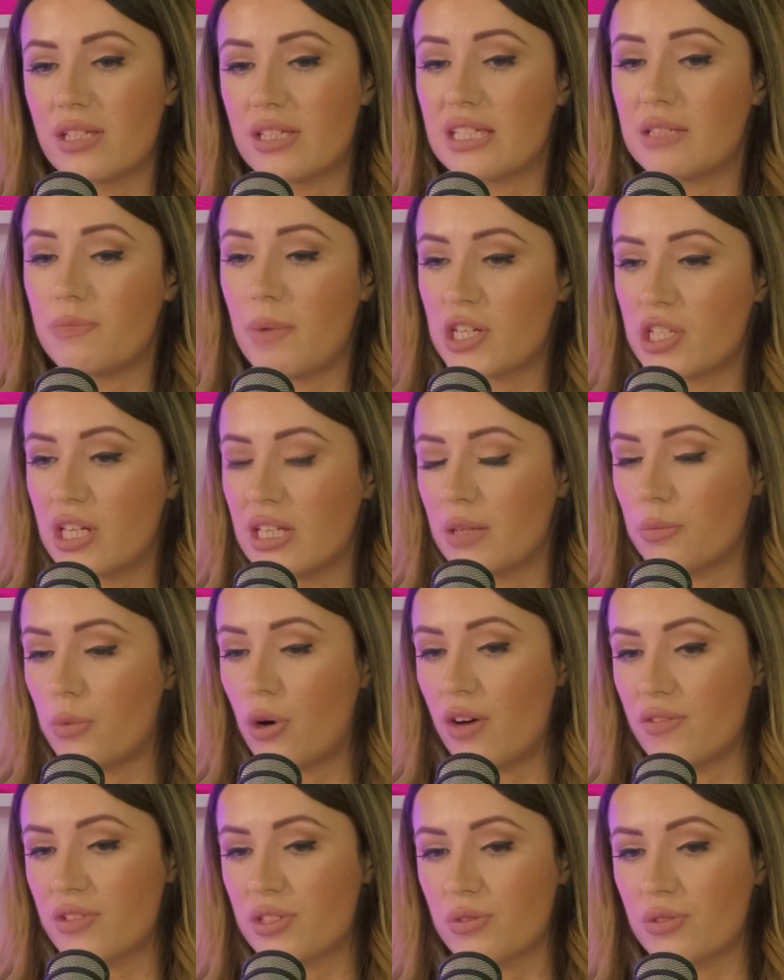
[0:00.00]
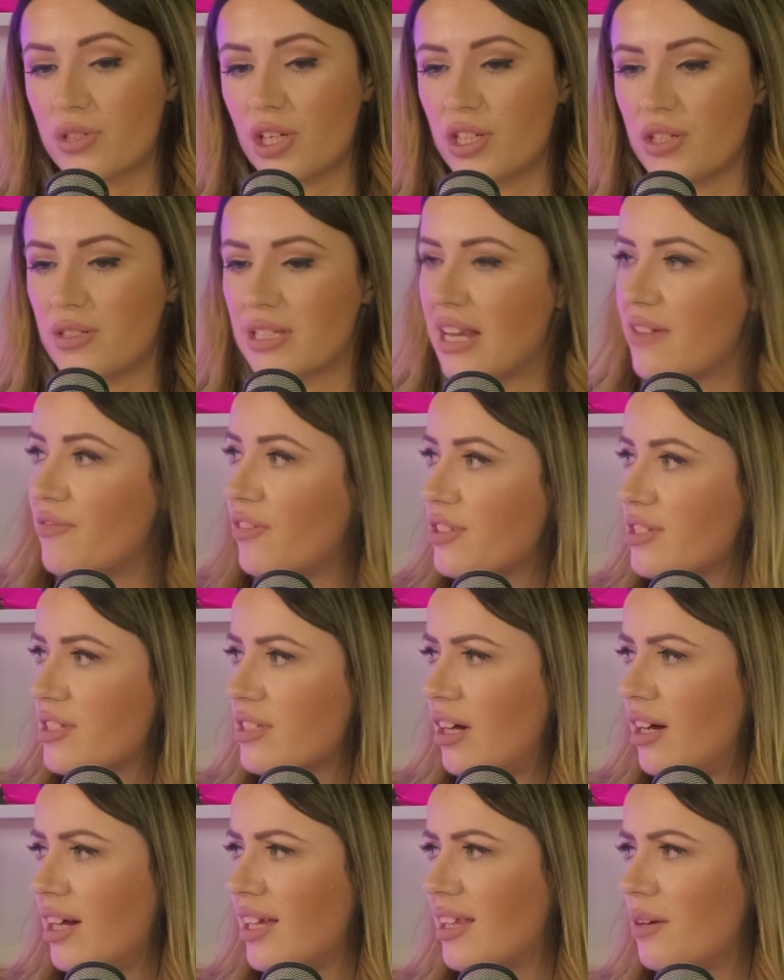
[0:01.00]
especially in the private schools that I use, live on
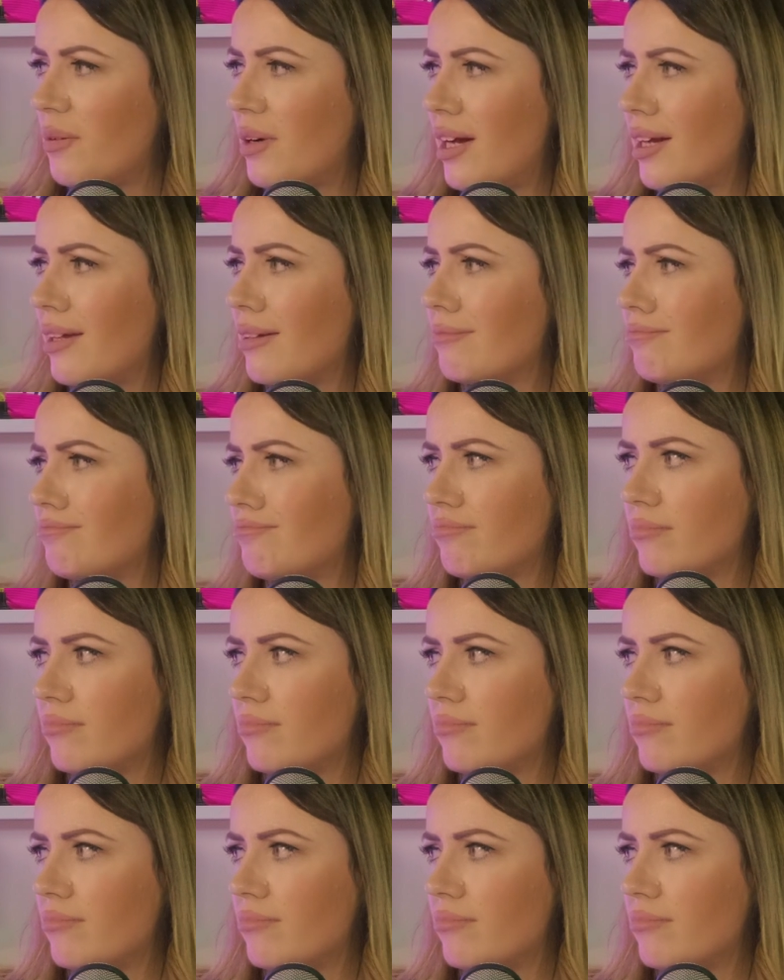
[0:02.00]
site, and they were like,